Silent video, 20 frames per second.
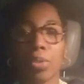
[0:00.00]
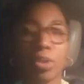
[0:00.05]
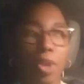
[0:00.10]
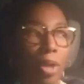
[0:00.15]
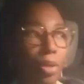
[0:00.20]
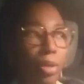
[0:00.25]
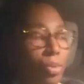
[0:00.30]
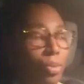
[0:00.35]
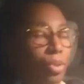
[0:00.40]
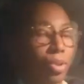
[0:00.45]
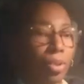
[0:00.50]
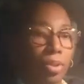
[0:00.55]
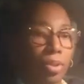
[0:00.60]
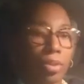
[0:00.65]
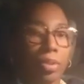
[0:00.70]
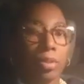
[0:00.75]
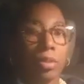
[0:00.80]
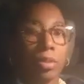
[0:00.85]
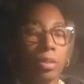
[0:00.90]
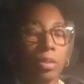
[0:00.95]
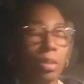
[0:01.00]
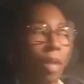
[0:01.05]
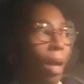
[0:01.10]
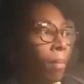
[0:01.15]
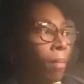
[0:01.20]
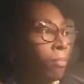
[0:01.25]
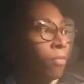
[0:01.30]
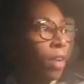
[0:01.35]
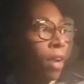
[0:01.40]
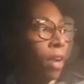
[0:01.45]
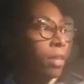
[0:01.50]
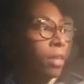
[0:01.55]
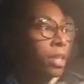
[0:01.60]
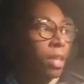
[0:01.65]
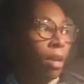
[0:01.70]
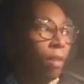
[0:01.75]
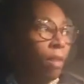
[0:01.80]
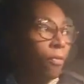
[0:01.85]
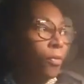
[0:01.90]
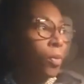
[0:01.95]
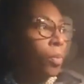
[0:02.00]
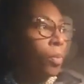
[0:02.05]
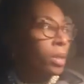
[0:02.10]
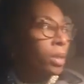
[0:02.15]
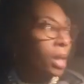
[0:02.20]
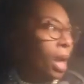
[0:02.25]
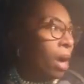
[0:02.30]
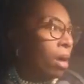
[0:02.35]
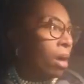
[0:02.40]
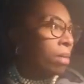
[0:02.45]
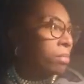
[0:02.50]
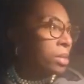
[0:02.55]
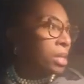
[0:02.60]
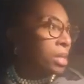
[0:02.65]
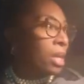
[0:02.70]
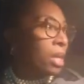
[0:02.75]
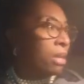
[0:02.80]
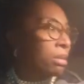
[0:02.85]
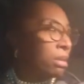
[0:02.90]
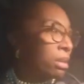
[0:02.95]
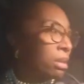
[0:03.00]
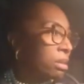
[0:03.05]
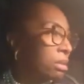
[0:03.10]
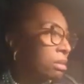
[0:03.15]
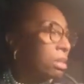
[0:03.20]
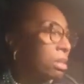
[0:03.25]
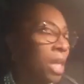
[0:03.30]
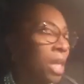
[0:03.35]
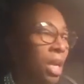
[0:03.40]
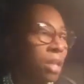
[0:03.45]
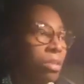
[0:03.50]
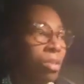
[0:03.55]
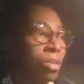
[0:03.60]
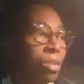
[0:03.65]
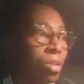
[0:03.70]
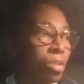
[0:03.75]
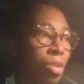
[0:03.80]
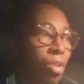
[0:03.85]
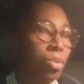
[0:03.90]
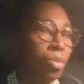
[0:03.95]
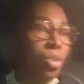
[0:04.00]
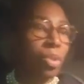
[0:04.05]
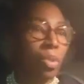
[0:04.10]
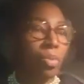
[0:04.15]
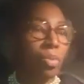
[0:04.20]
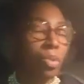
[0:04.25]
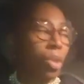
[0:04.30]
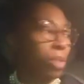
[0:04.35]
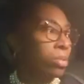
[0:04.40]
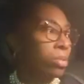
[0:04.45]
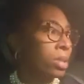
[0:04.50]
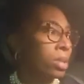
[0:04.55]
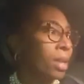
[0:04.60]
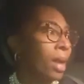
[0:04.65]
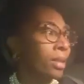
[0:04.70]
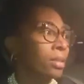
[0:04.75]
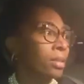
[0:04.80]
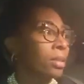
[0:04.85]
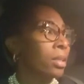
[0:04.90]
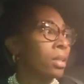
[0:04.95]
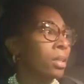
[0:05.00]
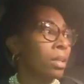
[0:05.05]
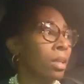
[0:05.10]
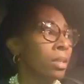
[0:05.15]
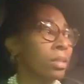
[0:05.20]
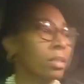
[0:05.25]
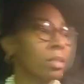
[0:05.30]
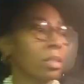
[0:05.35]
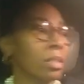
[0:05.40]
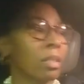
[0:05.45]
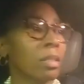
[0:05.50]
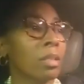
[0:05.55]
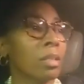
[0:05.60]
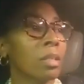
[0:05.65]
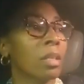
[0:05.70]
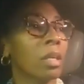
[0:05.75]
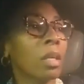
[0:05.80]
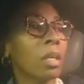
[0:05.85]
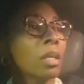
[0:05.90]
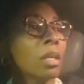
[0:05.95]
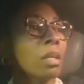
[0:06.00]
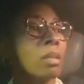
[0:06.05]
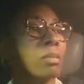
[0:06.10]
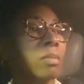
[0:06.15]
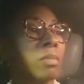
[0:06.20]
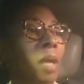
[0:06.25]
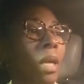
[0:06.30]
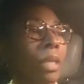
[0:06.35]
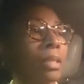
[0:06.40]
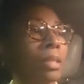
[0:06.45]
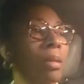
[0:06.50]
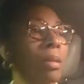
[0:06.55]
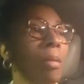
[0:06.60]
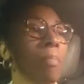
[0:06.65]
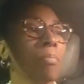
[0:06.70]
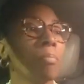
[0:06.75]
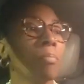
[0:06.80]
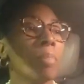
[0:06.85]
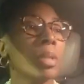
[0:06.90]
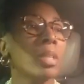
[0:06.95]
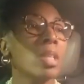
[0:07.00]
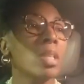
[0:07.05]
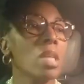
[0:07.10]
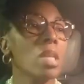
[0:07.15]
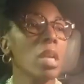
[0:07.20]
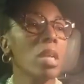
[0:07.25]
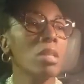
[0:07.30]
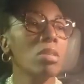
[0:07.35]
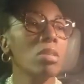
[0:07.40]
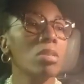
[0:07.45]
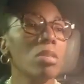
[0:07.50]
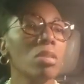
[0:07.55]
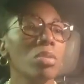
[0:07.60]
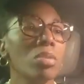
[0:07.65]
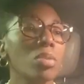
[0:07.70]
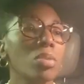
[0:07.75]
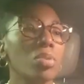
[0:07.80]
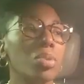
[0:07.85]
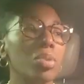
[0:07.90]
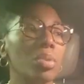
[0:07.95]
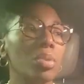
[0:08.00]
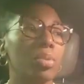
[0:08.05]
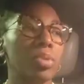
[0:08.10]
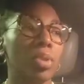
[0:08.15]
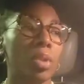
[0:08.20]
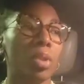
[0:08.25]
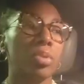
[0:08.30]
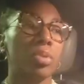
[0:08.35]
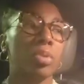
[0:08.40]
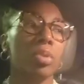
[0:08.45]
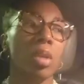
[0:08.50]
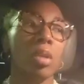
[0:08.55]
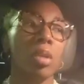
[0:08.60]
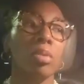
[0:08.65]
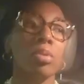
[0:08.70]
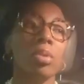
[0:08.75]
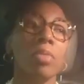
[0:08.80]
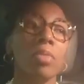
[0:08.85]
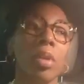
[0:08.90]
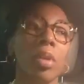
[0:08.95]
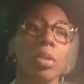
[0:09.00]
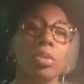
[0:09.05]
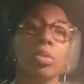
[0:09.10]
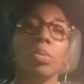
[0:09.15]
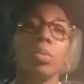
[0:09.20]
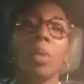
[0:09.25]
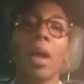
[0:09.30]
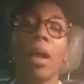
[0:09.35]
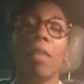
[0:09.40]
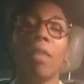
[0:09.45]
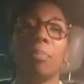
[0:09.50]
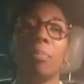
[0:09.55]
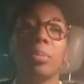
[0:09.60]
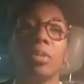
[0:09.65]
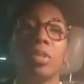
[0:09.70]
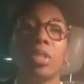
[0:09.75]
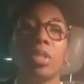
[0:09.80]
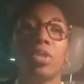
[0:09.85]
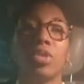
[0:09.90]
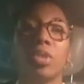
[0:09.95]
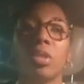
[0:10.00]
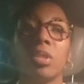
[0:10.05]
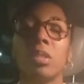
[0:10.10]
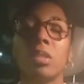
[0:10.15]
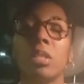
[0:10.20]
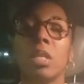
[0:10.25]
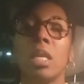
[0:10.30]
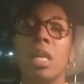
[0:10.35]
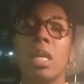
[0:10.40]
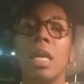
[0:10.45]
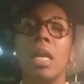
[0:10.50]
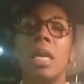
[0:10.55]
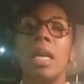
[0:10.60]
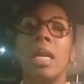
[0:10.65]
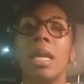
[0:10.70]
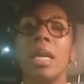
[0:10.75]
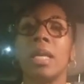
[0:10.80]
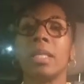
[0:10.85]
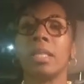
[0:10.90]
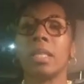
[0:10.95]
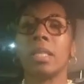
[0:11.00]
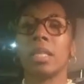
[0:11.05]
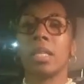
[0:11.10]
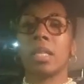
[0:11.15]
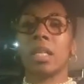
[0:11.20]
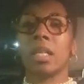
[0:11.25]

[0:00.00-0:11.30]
church. I'm very careful with how I'm saying this. The institutional church, not the ecclesia, right? But the institutional church. Those of us who have positions in the